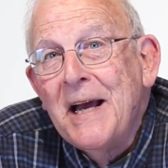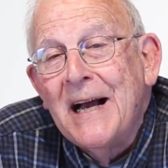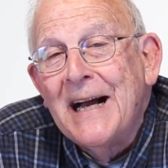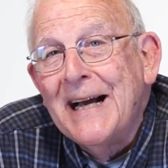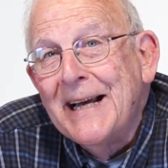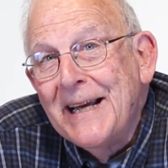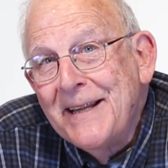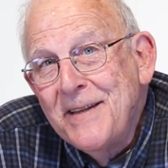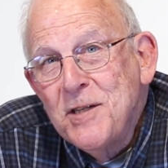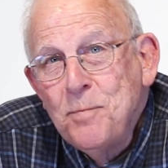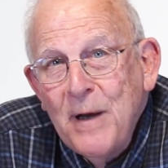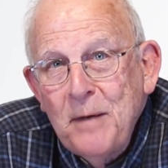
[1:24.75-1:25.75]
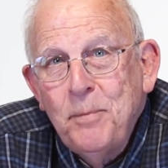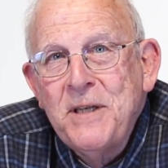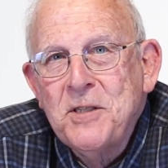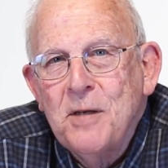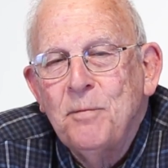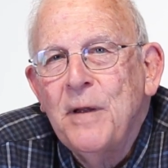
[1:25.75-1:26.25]
uh, this might be
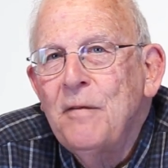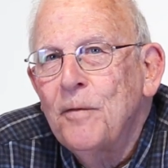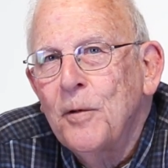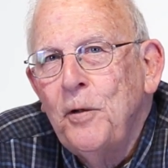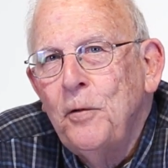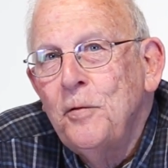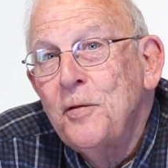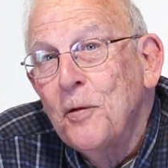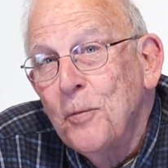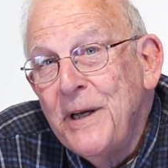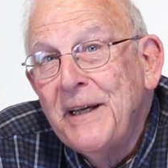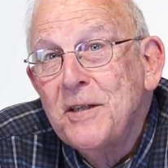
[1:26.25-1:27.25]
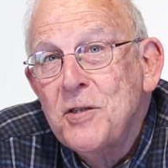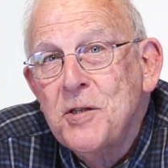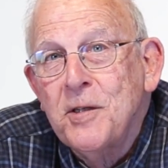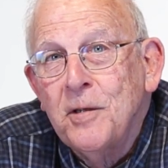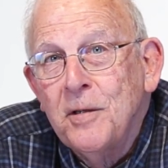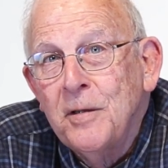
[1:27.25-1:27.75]
something for you to
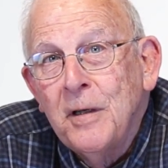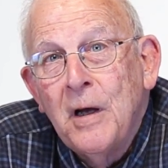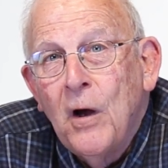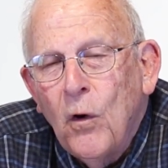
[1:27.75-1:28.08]
reconsider,